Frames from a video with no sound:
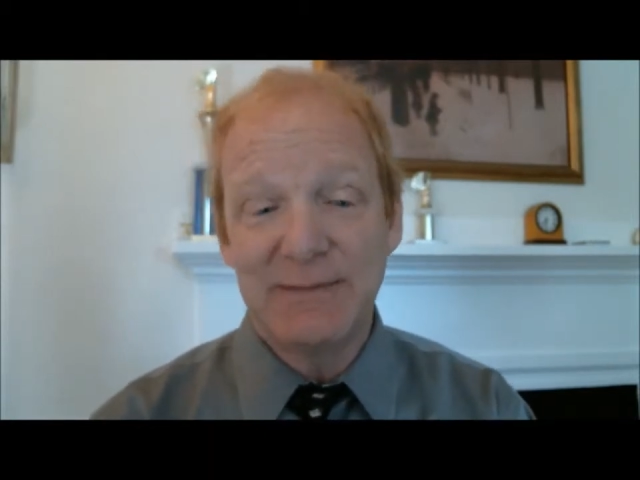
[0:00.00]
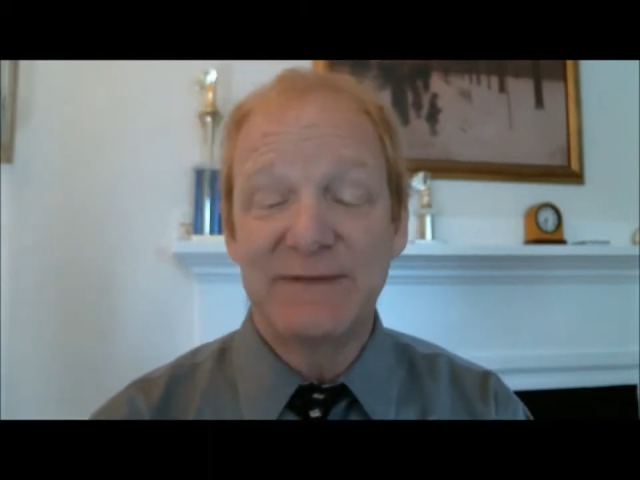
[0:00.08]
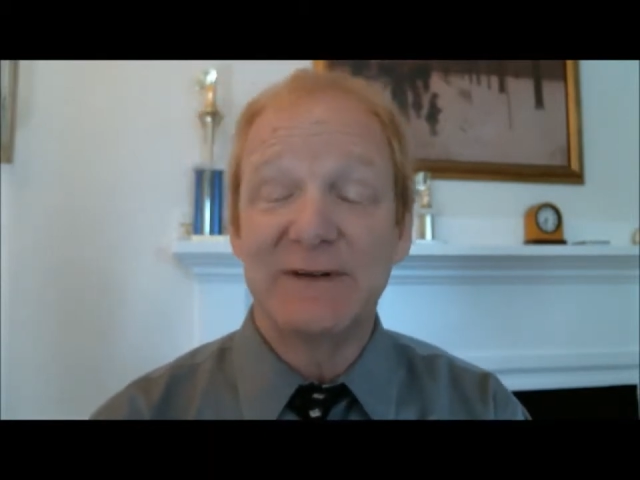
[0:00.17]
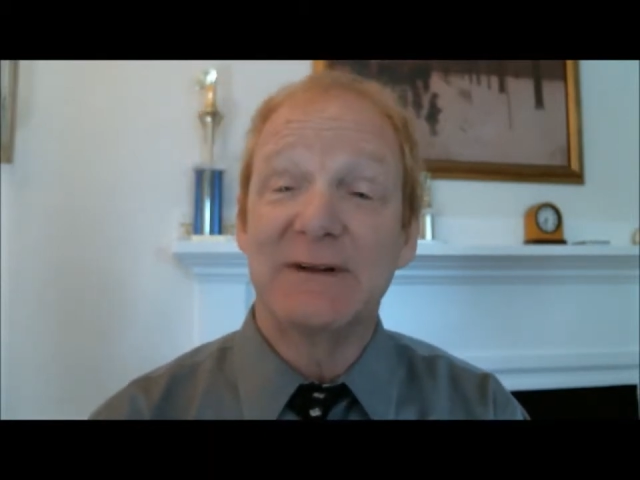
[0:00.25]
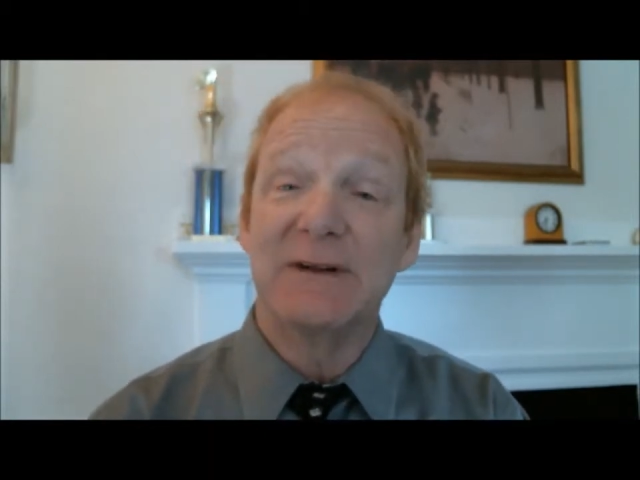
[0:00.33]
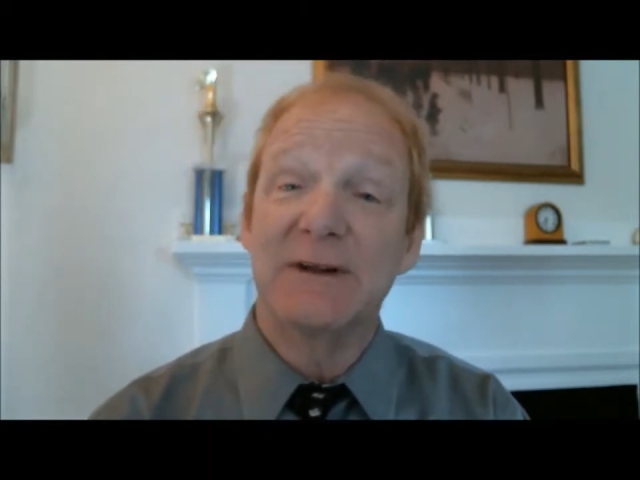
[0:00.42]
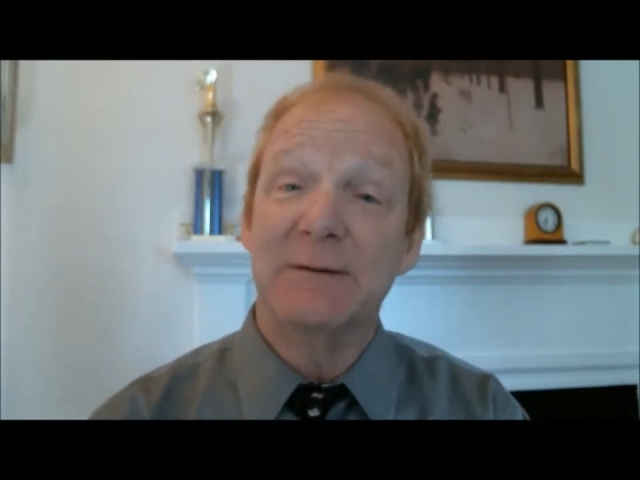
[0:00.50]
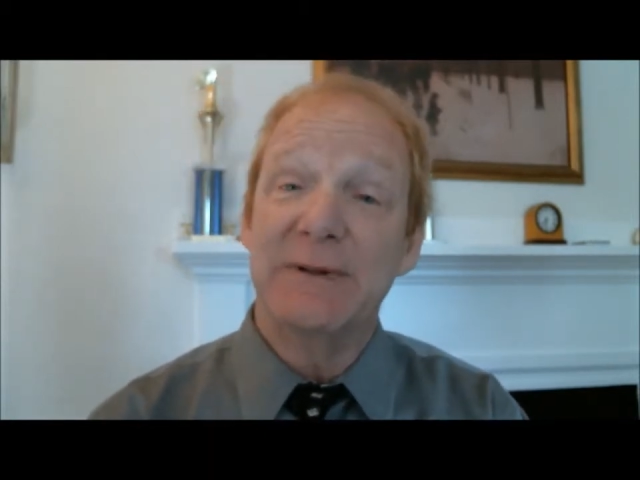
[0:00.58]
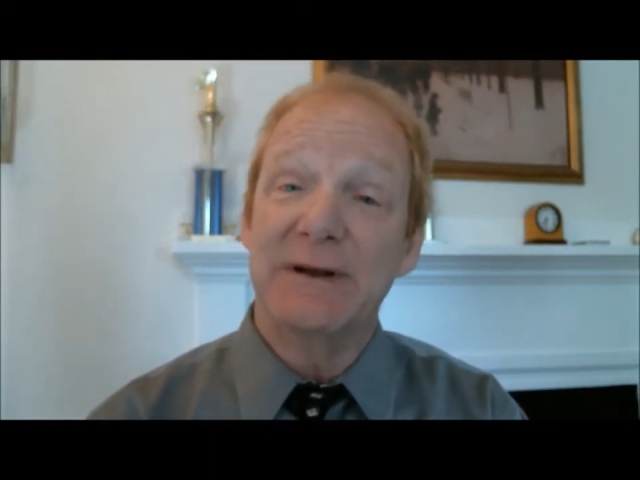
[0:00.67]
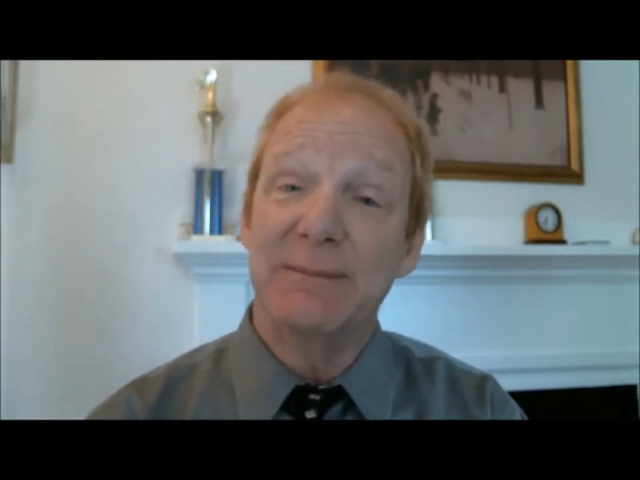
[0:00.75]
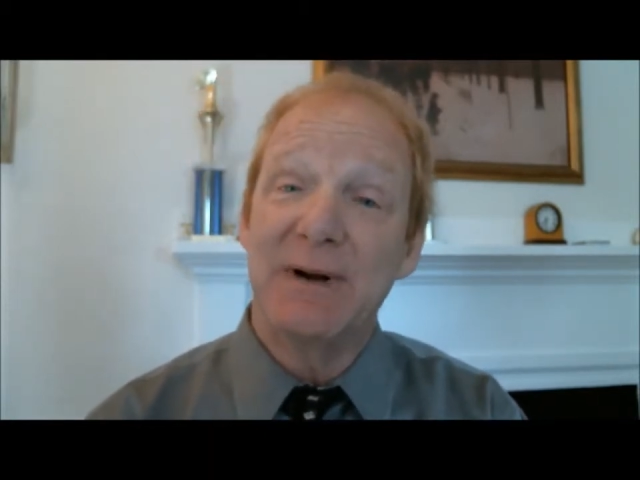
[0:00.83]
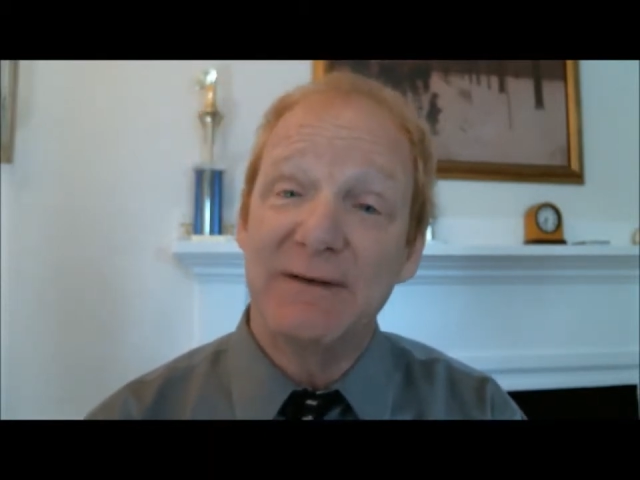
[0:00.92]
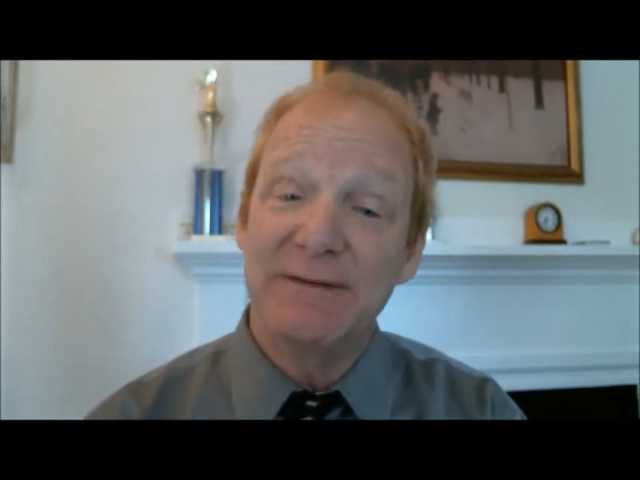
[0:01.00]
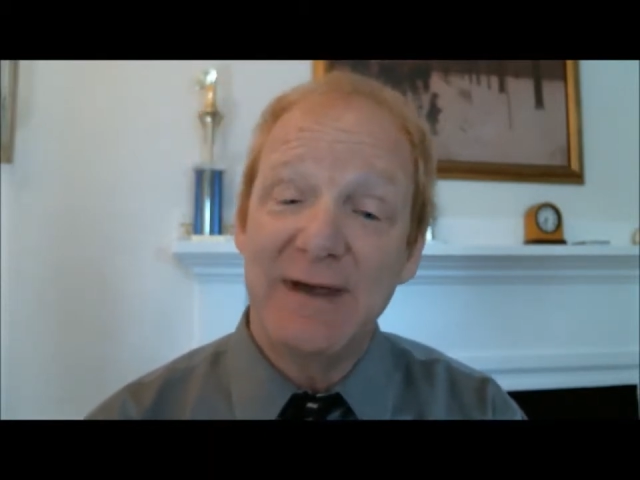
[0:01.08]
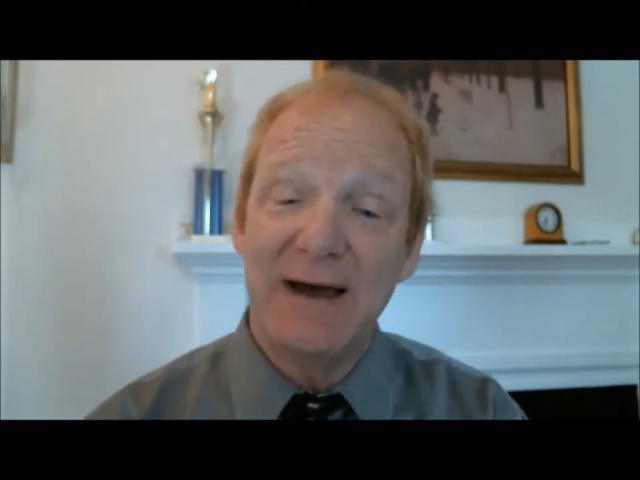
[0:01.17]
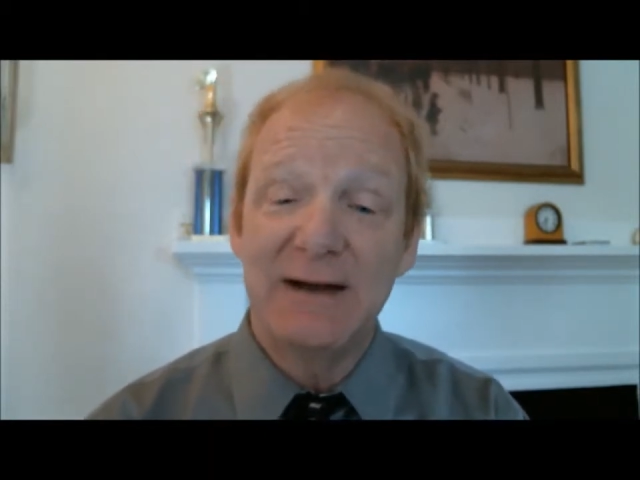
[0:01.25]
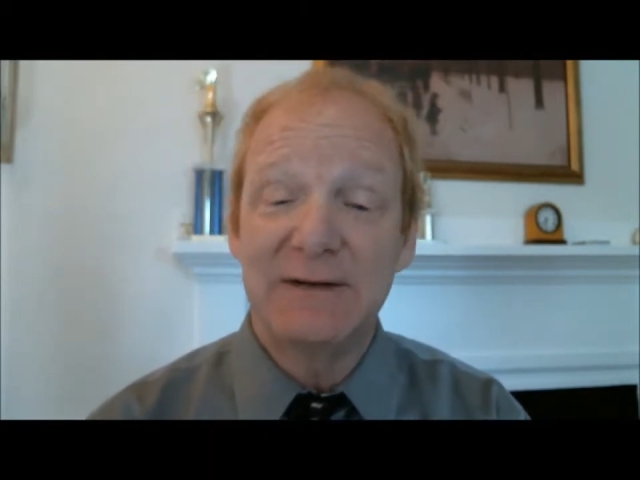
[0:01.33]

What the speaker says: If it's a little bit above that,